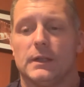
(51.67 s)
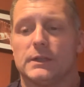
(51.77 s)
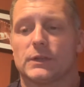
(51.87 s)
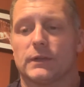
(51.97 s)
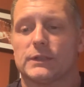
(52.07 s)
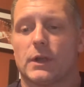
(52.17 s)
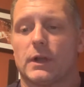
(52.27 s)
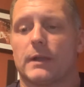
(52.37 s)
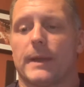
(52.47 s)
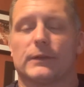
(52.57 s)
So let's
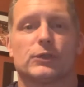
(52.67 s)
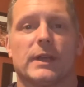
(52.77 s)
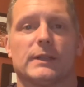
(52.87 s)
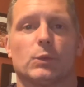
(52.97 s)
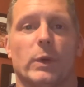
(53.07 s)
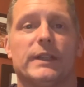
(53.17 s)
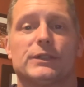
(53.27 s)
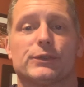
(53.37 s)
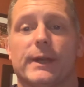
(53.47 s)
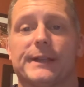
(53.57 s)
talk about stress. What is
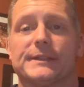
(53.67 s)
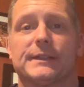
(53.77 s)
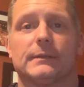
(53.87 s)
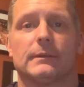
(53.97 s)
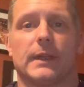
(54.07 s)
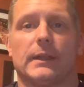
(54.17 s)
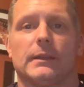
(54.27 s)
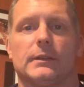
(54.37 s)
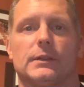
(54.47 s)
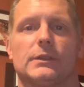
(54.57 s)
stress?
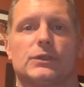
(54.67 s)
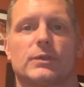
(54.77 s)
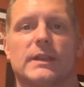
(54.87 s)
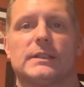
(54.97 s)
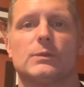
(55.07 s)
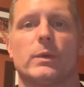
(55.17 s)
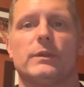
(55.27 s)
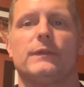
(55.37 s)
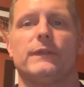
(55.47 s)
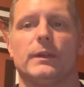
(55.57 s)
Okay, stress is what you
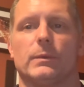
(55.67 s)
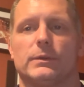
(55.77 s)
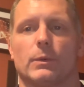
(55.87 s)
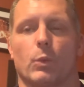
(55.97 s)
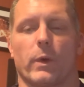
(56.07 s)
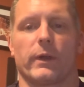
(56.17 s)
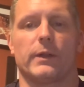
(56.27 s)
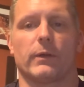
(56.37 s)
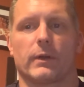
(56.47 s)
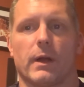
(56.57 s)
feel when you're worried
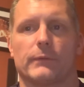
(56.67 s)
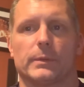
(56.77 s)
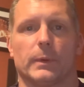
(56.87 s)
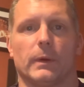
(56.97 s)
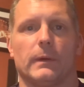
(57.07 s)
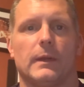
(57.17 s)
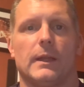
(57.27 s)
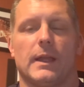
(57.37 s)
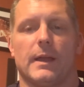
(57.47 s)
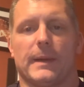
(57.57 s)
or uncomfortable
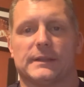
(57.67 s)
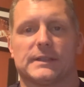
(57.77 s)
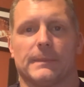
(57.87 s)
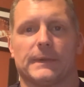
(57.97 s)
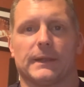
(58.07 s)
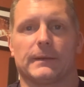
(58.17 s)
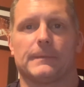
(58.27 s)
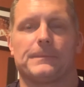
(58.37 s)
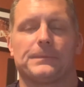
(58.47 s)
about something.